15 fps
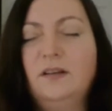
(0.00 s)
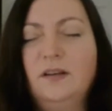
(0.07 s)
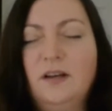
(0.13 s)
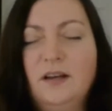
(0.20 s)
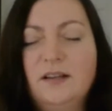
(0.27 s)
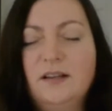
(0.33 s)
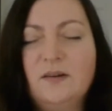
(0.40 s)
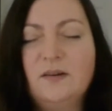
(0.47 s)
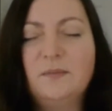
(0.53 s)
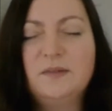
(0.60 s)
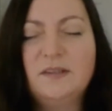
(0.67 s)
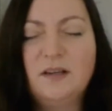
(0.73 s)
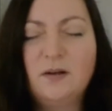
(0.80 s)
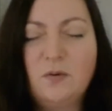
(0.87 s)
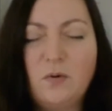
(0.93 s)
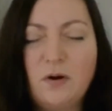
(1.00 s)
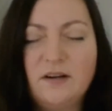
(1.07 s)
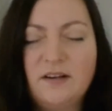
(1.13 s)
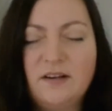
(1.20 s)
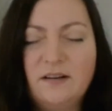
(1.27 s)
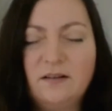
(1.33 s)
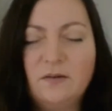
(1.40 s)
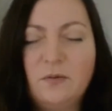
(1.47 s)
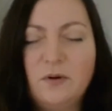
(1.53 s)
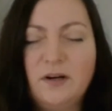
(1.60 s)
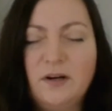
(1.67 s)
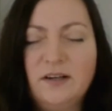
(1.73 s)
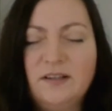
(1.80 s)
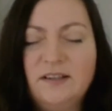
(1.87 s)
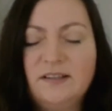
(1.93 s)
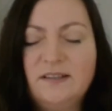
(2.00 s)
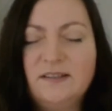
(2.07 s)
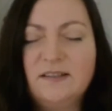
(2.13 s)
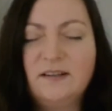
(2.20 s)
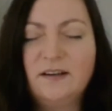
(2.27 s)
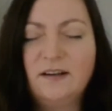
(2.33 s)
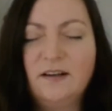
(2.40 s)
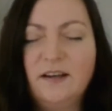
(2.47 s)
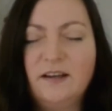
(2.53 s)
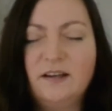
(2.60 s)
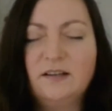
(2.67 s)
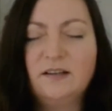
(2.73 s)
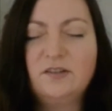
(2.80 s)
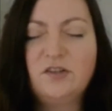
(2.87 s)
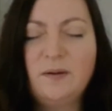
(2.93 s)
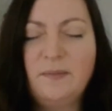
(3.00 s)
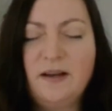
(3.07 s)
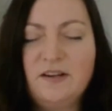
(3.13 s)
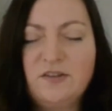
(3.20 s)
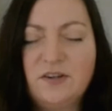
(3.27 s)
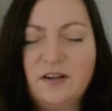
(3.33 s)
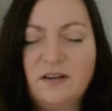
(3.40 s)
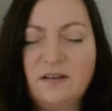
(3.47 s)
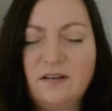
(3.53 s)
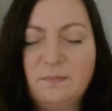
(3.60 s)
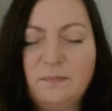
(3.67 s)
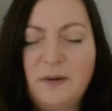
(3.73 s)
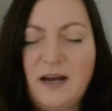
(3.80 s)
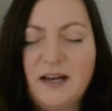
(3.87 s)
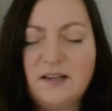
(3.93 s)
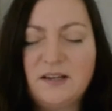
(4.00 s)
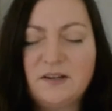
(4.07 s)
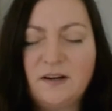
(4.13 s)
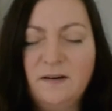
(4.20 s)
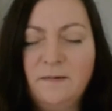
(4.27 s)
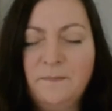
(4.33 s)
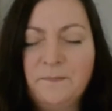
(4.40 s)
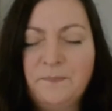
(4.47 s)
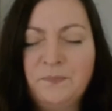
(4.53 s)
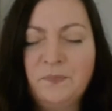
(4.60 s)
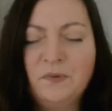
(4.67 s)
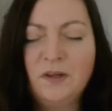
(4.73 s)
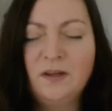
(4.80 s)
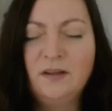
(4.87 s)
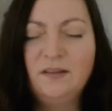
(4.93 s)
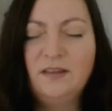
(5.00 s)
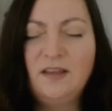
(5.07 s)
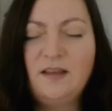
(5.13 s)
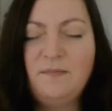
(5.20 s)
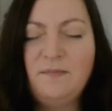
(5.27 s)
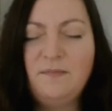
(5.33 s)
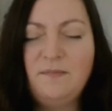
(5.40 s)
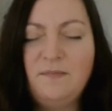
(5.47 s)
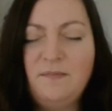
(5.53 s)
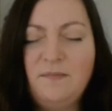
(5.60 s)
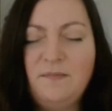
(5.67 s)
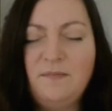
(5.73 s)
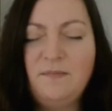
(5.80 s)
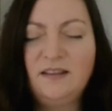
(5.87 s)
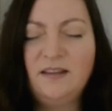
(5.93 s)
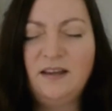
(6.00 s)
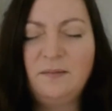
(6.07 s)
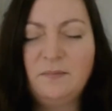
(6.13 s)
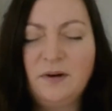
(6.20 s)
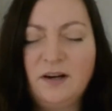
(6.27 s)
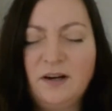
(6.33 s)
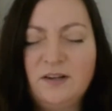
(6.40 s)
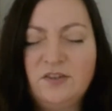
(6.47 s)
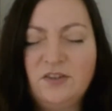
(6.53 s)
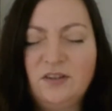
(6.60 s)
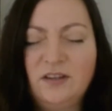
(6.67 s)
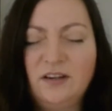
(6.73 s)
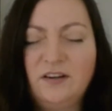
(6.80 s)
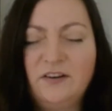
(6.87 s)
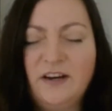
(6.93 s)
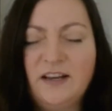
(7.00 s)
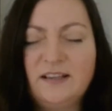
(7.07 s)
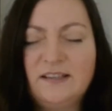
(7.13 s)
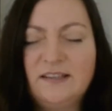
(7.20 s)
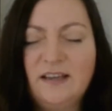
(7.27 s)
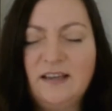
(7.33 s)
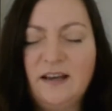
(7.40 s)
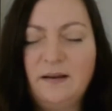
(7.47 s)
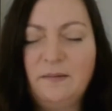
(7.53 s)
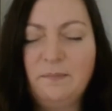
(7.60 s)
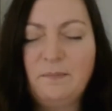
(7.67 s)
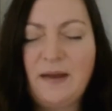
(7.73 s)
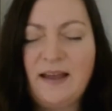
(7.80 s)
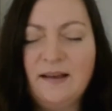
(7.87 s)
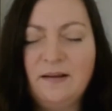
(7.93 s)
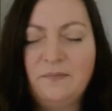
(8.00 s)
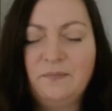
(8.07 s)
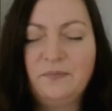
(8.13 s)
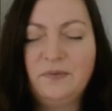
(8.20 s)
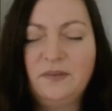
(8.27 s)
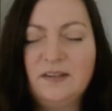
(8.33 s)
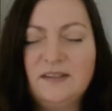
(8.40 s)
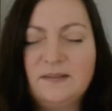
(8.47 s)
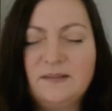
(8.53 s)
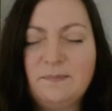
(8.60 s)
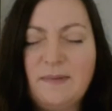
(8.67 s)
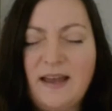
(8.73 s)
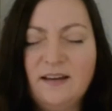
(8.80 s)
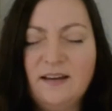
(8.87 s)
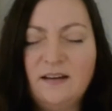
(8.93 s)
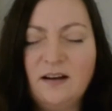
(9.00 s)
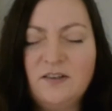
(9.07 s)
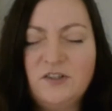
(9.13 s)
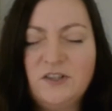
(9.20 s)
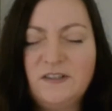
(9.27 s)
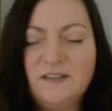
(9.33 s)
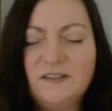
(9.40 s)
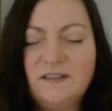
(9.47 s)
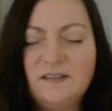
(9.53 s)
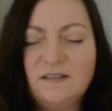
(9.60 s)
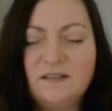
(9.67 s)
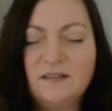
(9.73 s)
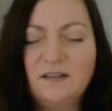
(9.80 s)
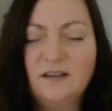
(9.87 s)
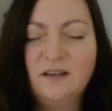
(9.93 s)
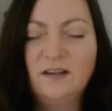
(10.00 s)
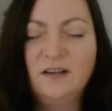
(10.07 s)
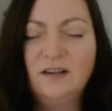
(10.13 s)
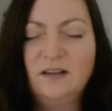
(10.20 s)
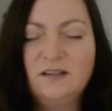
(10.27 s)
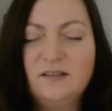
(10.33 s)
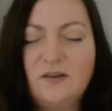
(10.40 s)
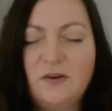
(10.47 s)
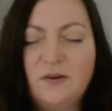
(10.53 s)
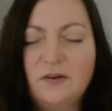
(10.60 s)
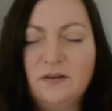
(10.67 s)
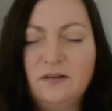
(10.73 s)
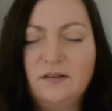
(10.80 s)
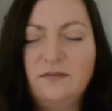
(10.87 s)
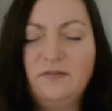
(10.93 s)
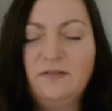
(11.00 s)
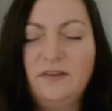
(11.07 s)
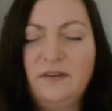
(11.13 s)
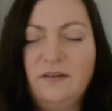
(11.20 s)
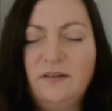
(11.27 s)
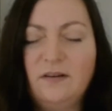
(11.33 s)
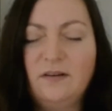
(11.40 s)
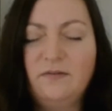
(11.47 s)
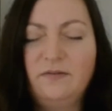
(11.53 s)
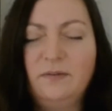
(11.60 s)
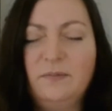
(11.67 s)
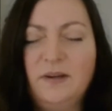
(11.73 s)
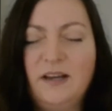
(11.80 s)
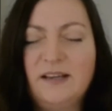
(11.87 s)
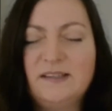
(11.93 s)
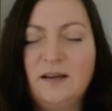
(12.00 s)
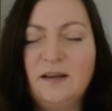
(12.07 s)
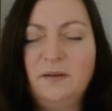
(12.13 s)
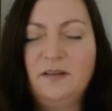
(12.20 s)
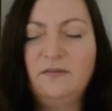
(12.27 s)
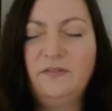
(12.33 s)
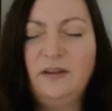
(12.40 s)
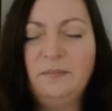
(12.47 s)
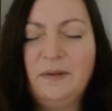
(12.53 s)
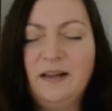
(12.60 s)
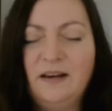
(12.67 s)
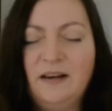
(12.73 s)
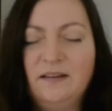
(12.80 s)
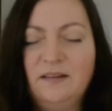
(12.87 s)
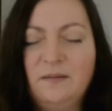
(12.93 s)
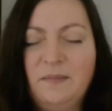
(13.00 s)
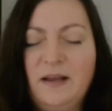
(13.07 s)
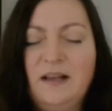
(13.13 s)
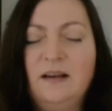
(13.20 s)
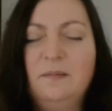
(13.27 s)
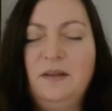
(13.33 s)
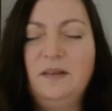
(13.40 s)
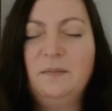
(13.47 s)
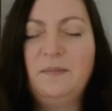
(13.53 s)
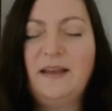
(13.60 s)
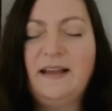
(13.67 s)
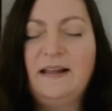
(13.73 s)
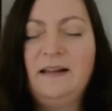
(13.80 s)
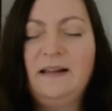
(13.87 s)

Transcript: it's almost like coordinates or like a geometric pattern. They meet and then they merge and they create this mega consciousness. So you're for my case, I'd be the female and the male would be the male.